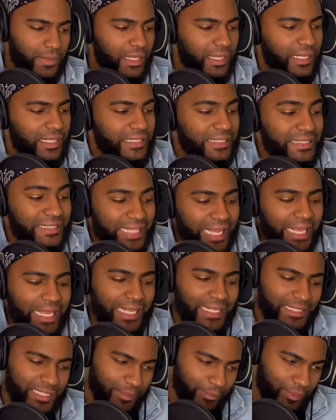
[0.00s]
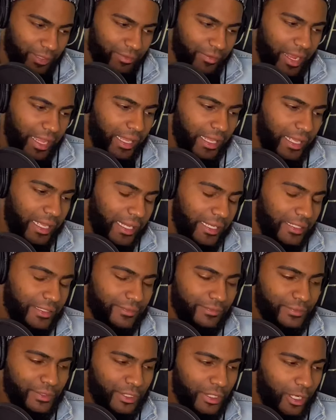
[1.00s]
stay intimate, right? And,
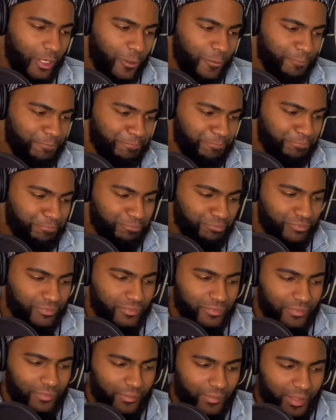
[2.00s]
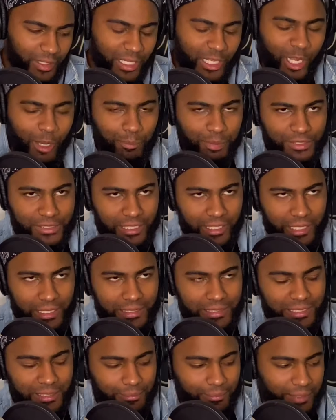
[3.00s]
couples that are
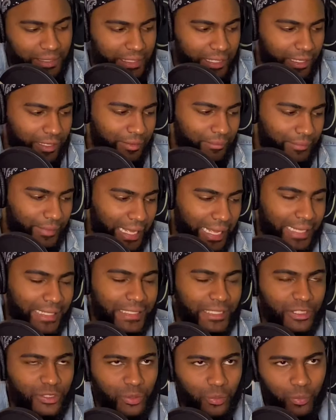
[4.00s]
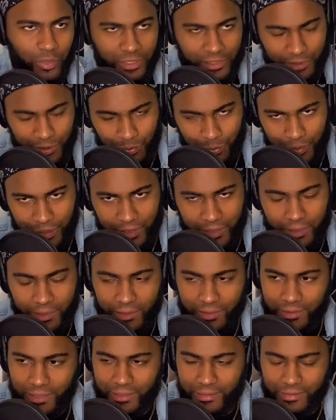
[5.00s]
intimate at least once a week,
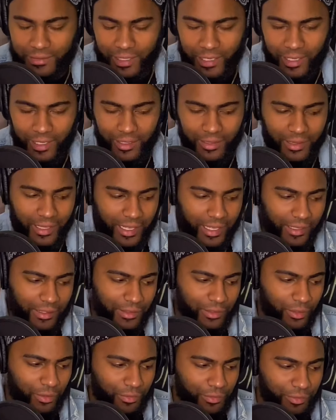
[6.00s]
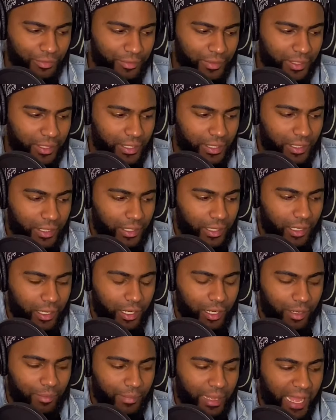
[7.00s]
they say that,
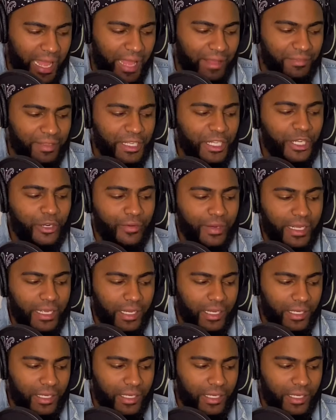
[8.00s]
have a great